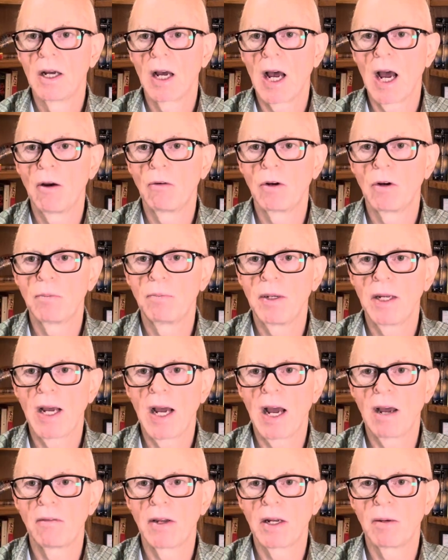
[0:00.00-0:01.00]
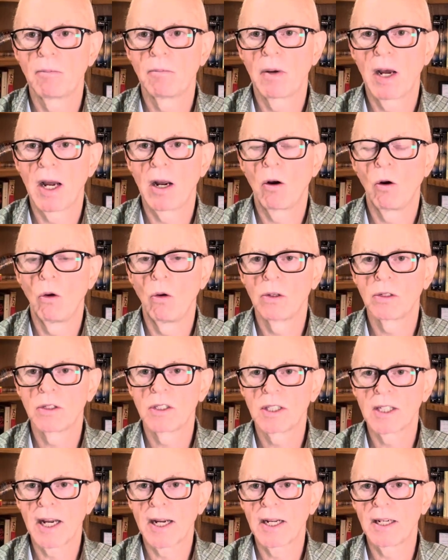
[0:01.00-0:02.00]
I would be having my whole
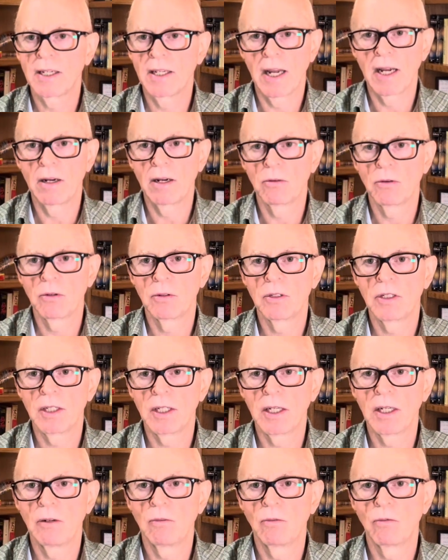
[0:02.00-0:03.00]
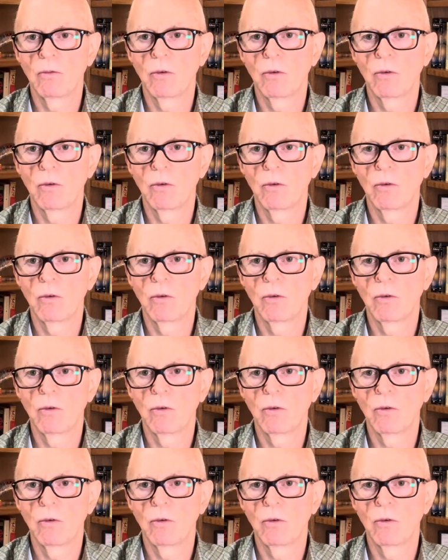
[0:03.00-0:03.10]
second day routine,